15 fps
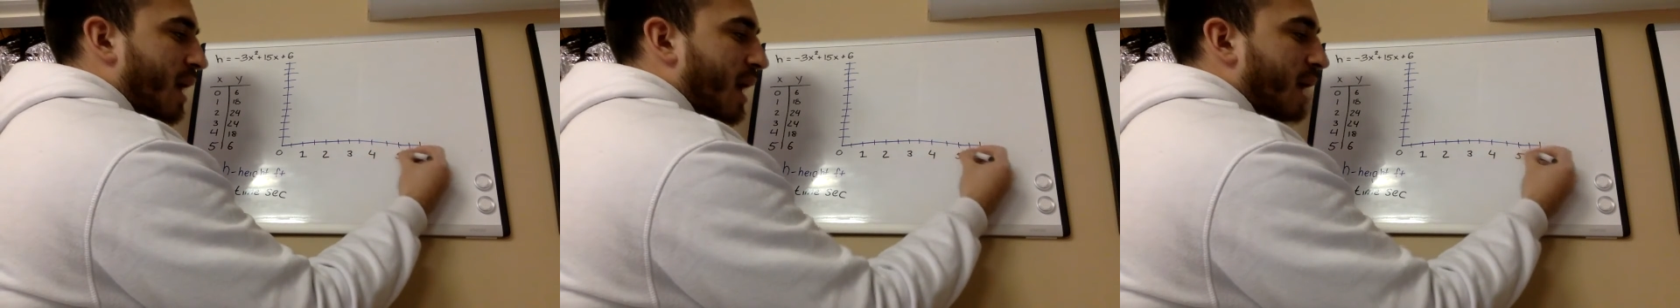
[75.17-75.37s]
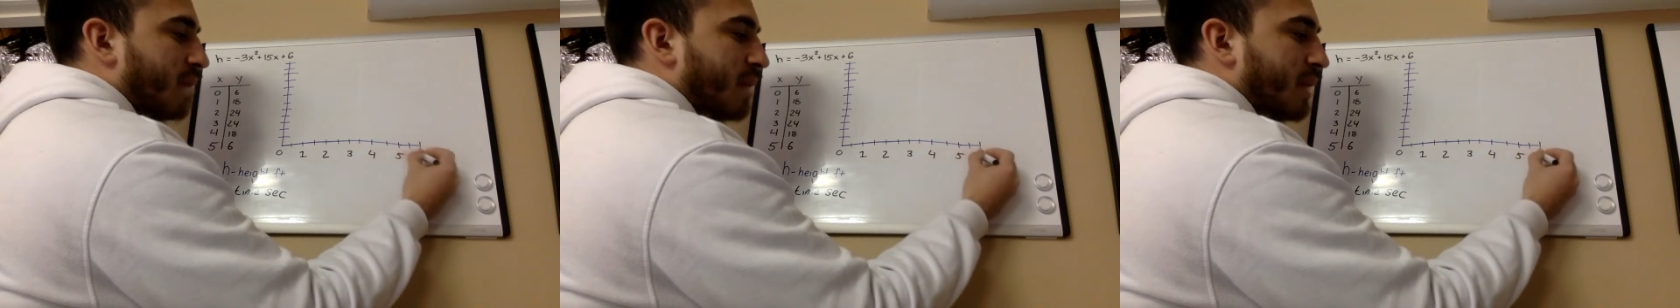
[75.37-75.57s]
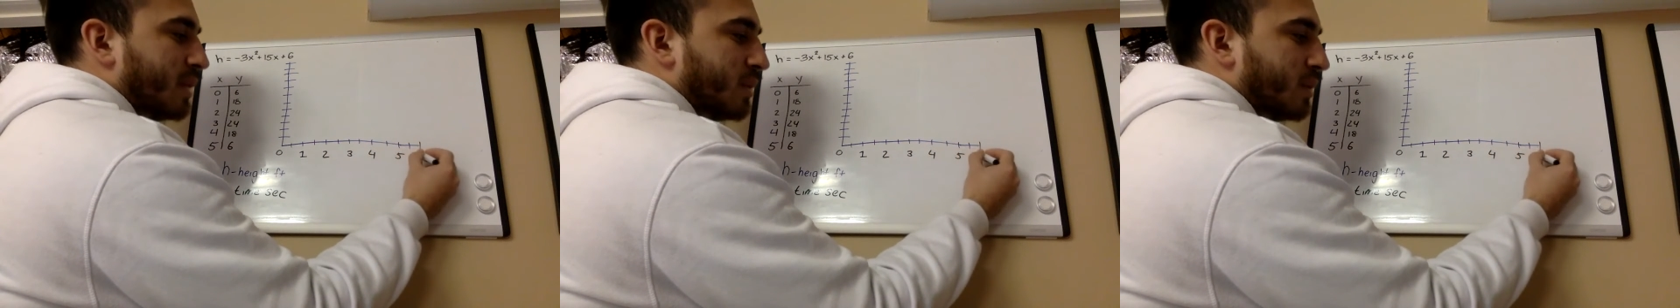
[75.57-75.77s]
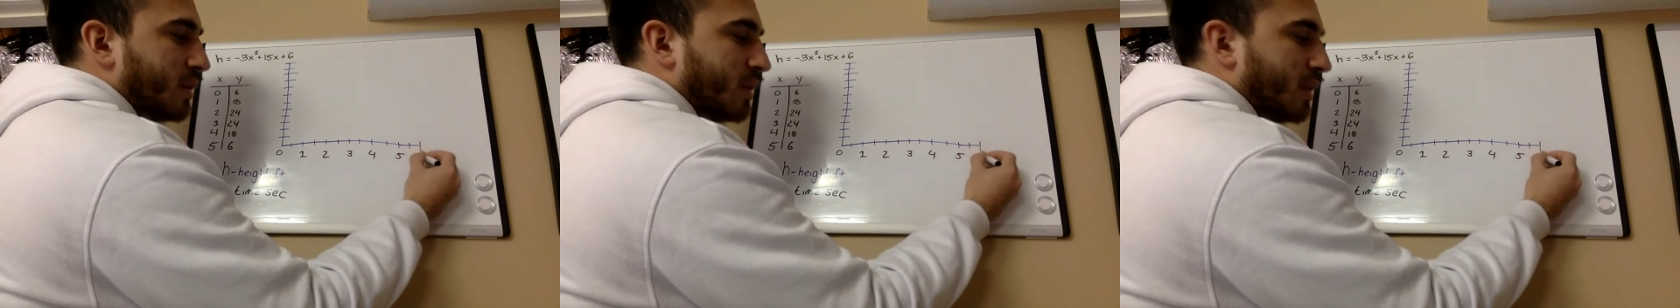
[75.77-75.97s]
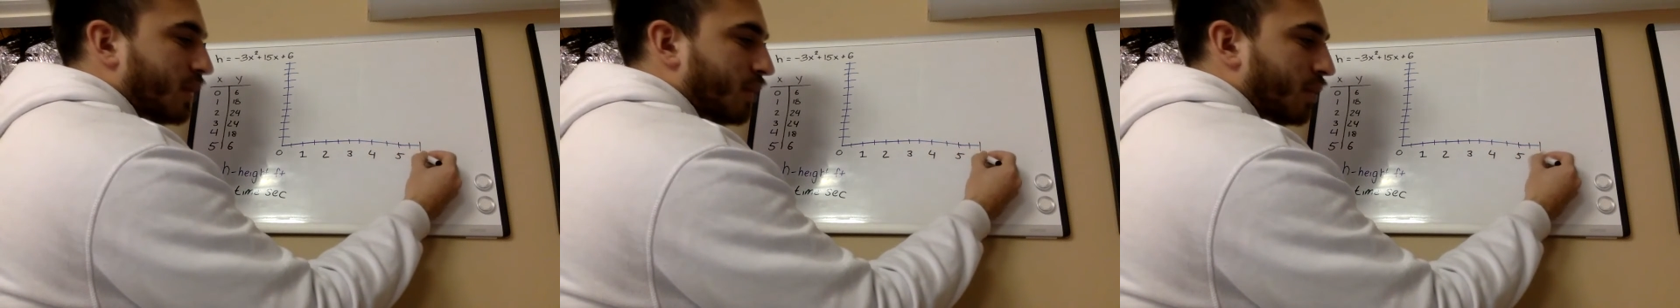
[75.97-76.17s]
And make sure you
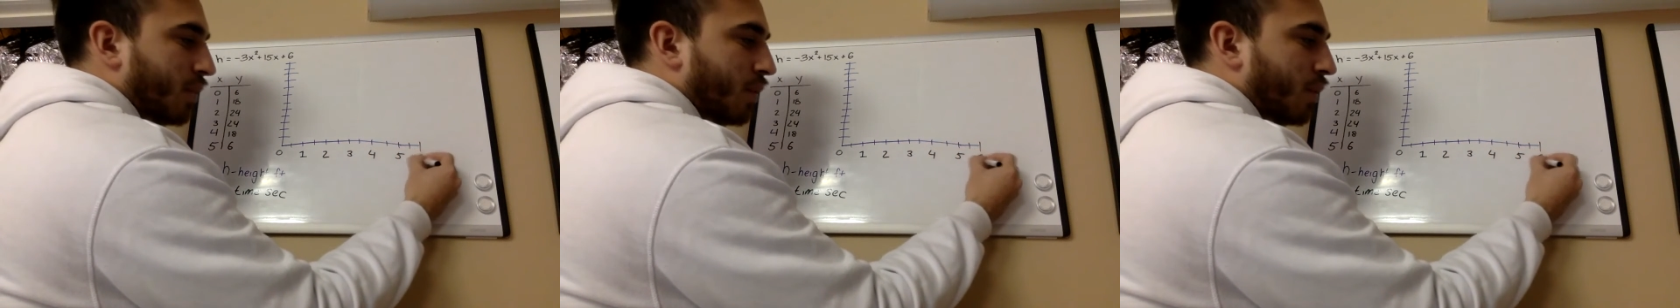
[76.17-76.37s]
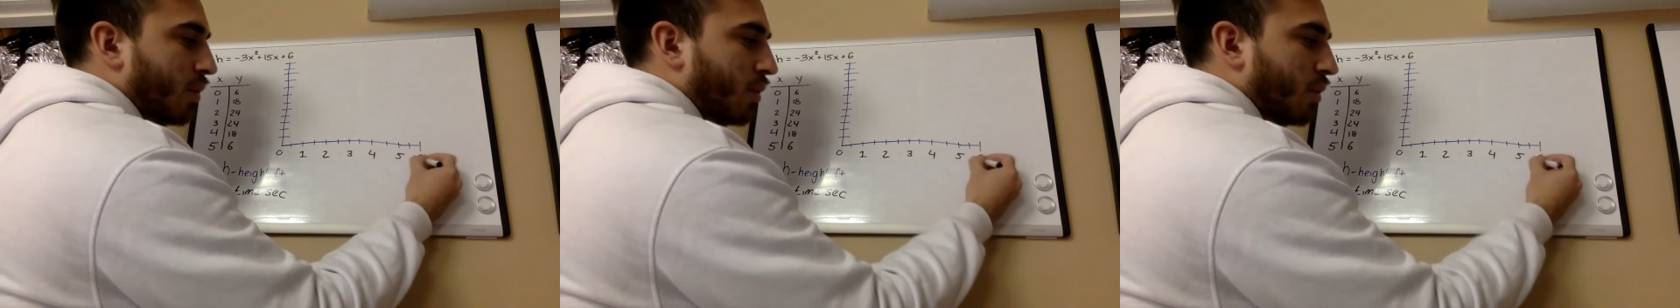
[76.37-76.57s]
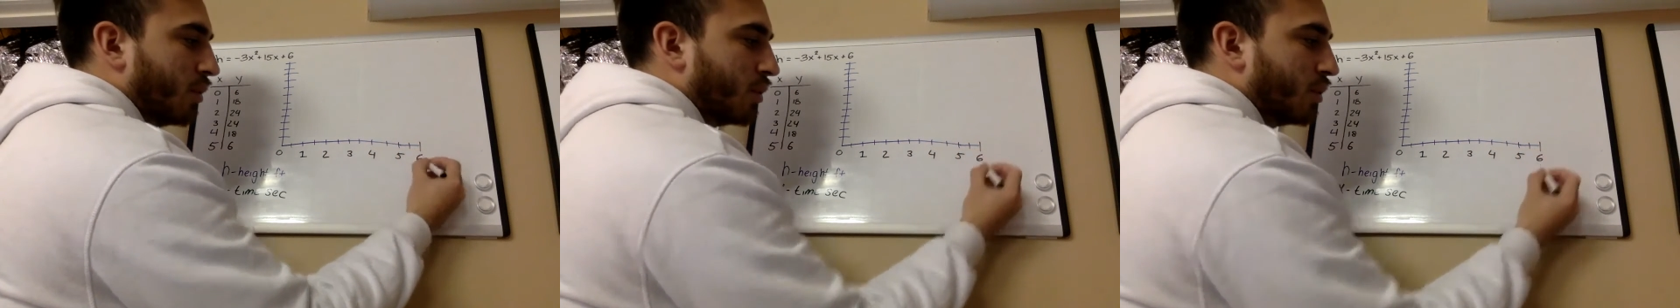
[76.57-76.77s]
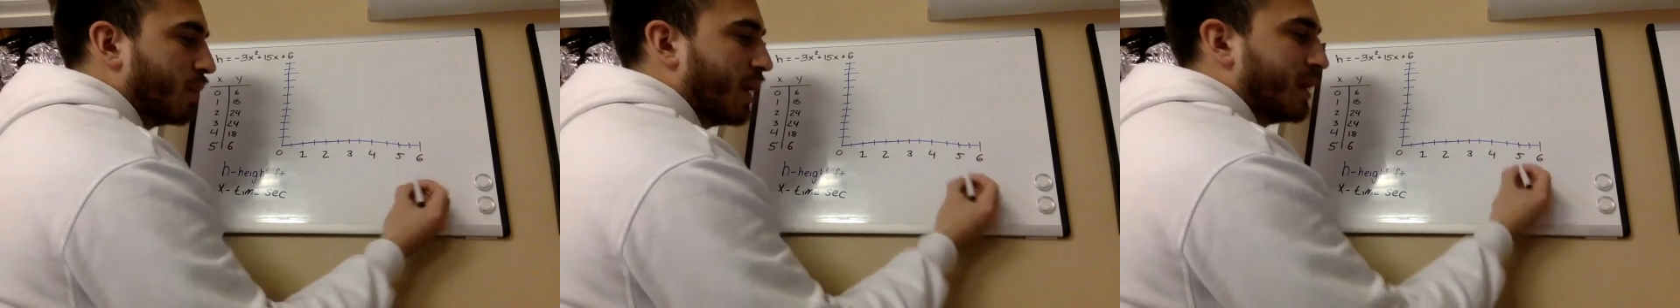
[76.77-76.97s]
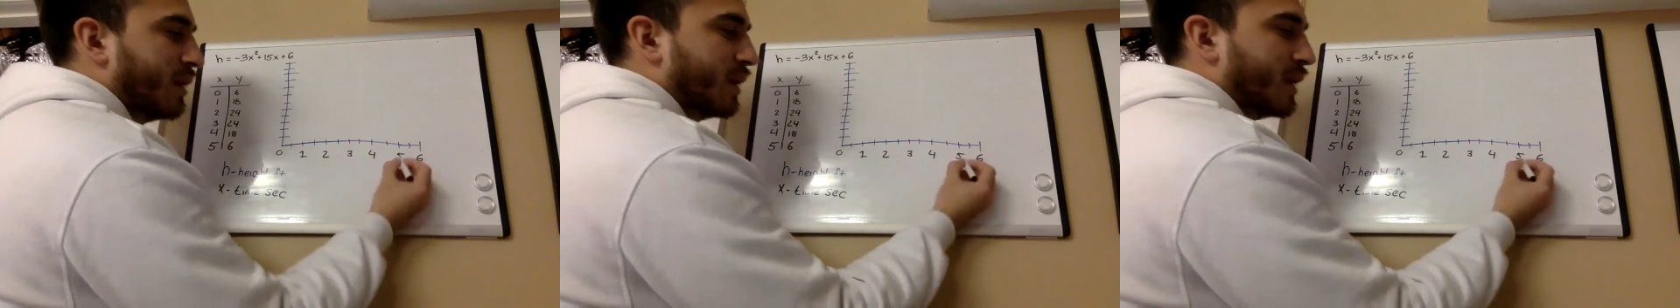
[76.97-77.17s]
label all the
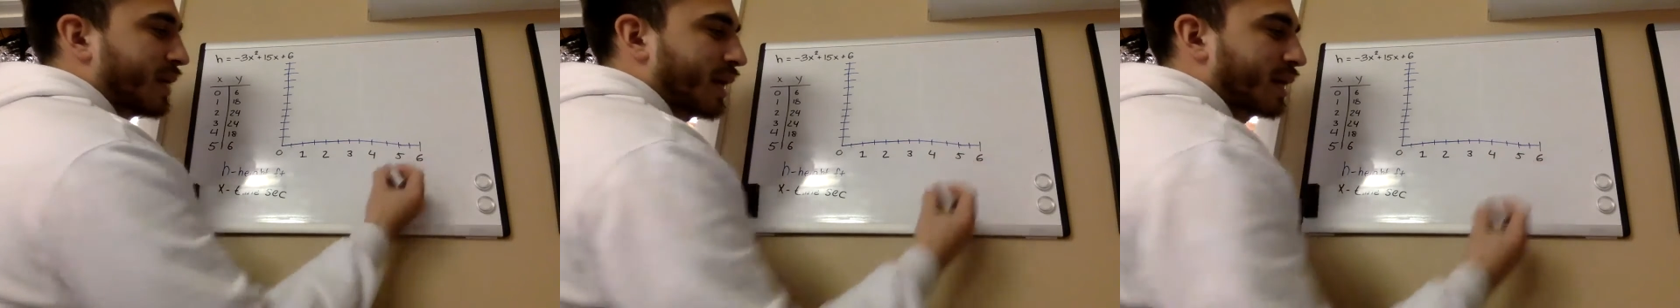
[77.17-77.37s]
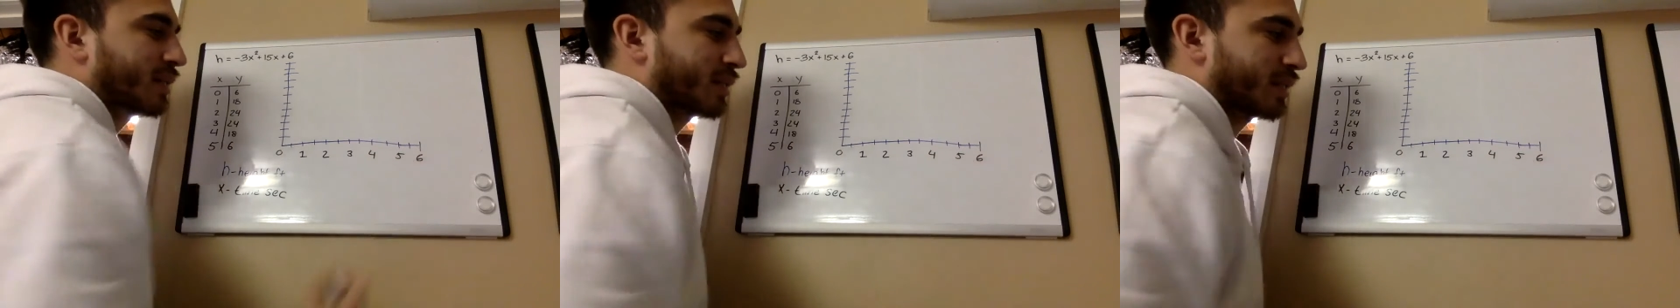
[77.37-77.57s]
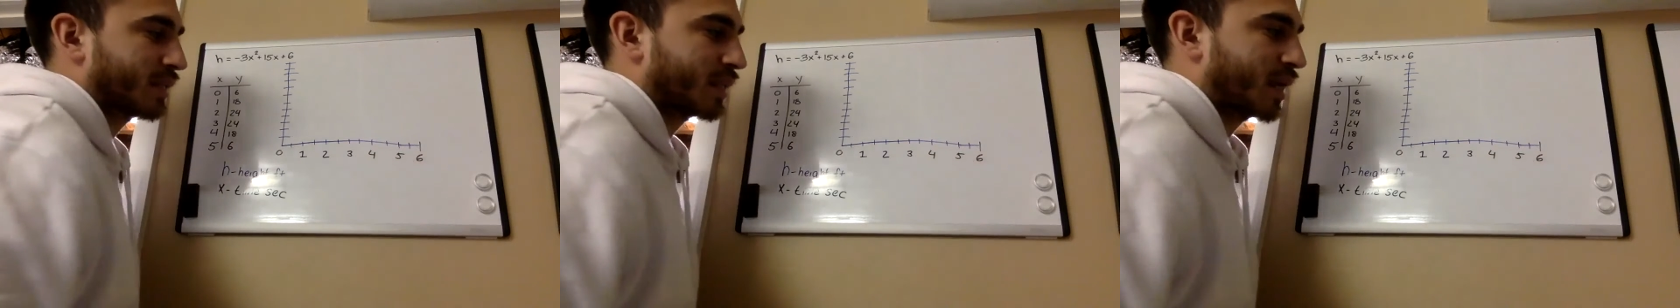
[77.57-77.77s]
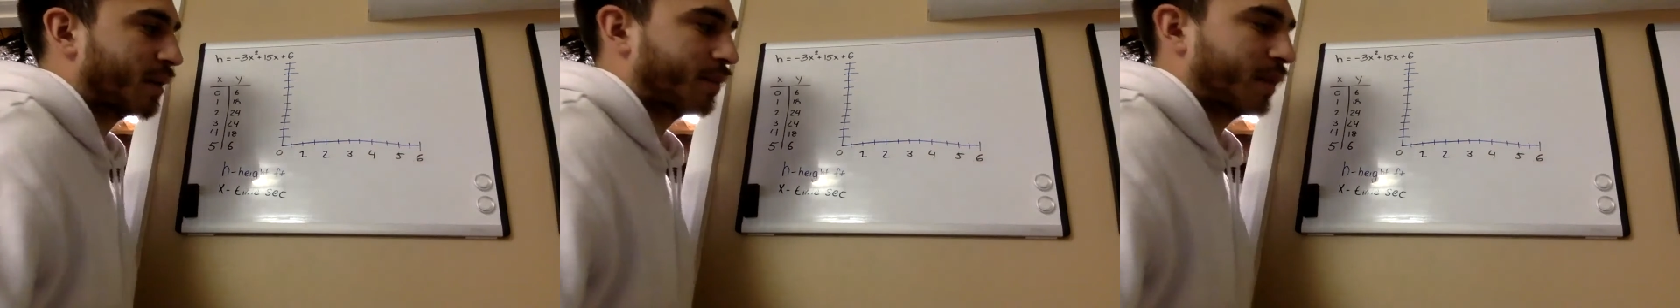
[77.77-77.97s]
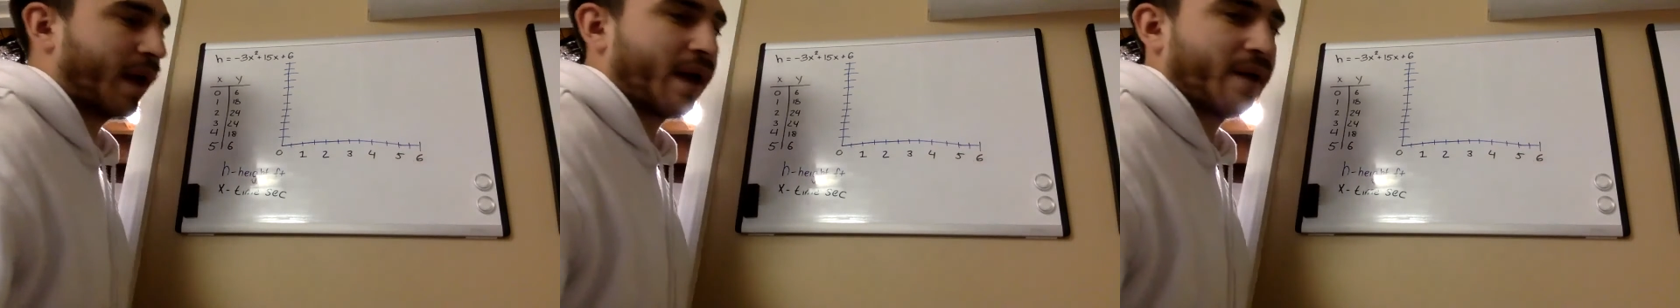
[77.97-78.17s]
way. You cannot just
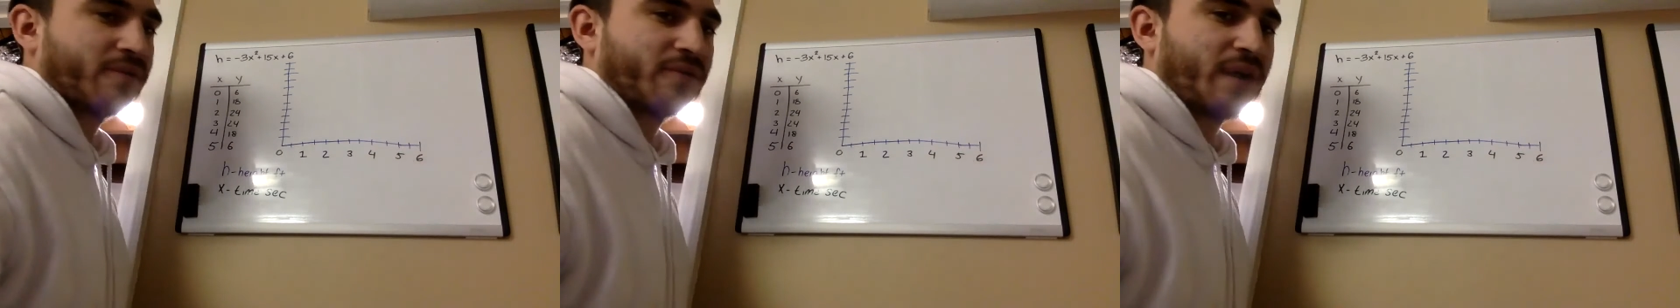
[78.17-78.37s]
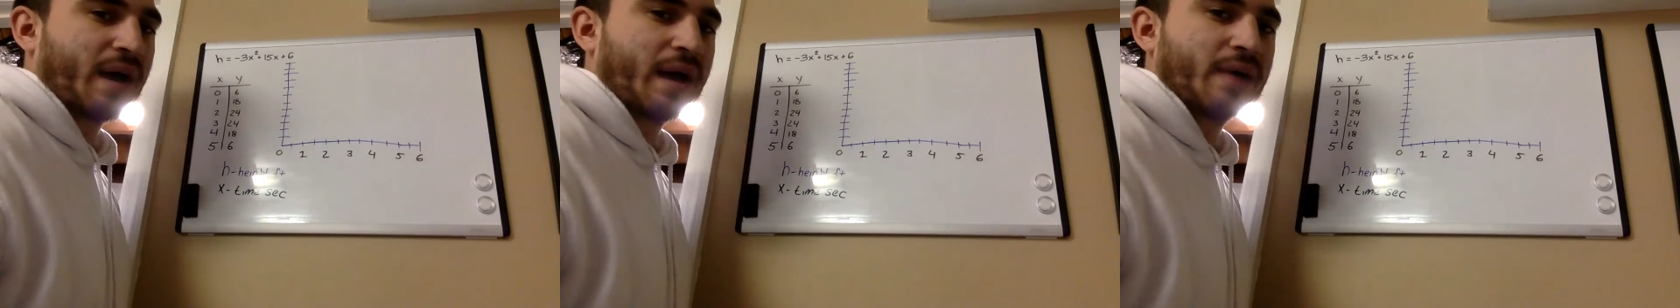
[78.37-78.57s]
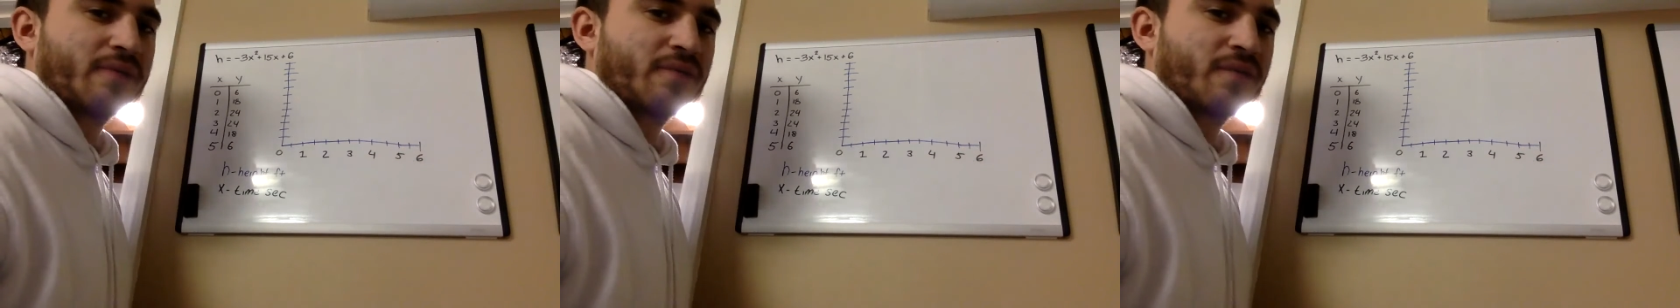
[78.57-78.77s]
stop at 5.